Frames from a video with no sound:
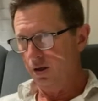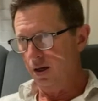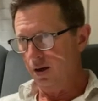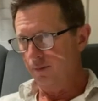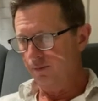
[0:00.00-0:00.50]

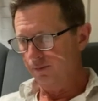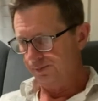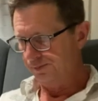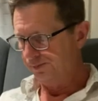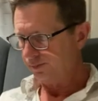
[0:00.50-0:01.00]
um,
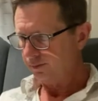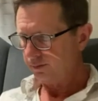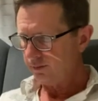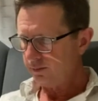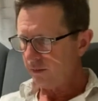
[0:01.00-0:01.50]

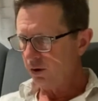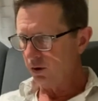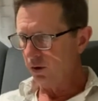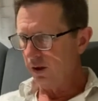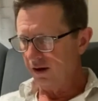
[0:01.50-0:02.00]
The
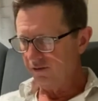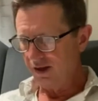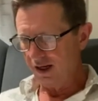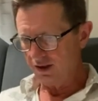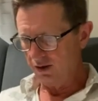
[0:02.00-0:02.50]
Good Life that
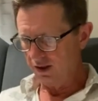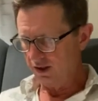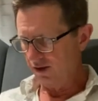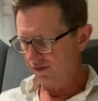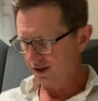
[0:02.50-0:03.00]
has all this
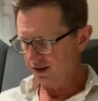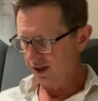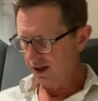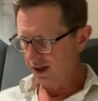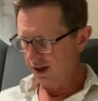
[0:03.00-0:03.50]
stuff
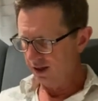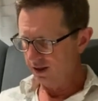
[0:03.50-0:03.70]
listed in it.